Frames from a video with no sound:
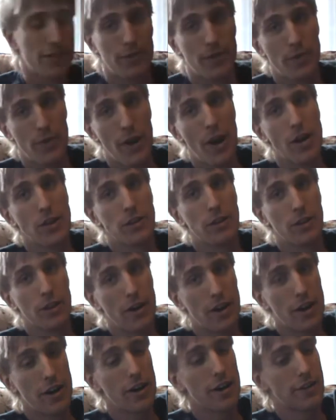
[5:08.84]
to be honest,
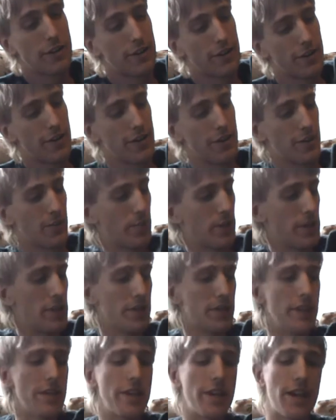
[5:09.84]
lots and lots of
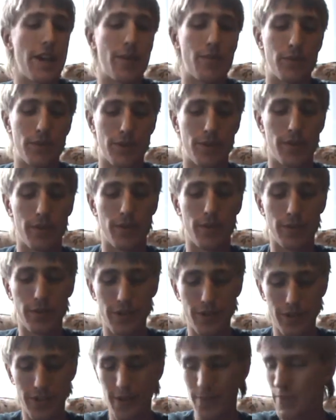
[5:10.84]
PC games. So,
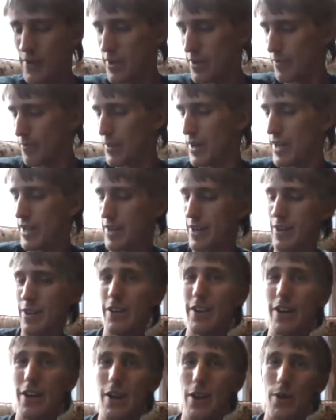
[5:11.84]
just give me a minute here.